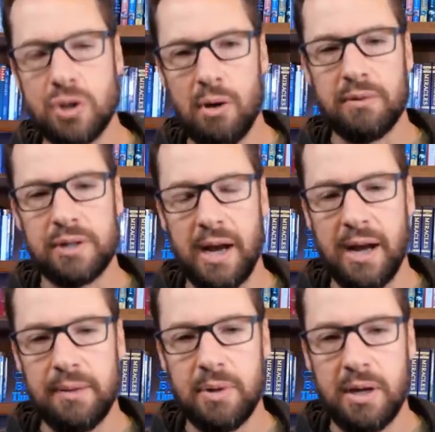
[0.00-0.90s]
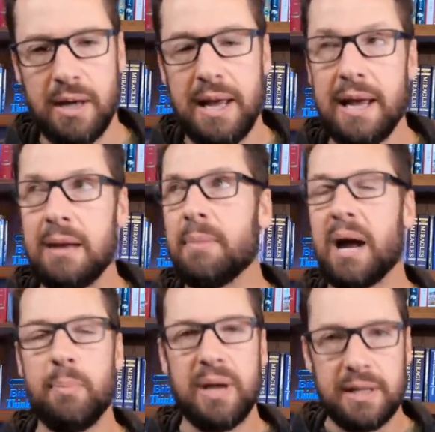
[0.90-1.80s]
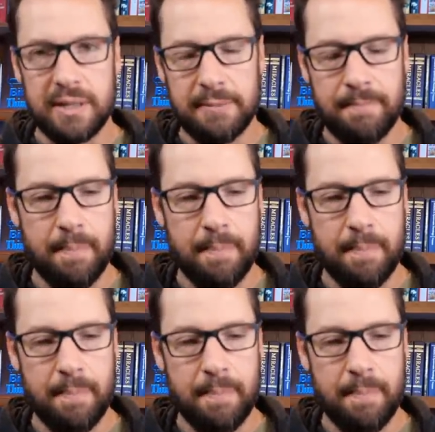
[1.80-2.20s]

over time. In my opinion,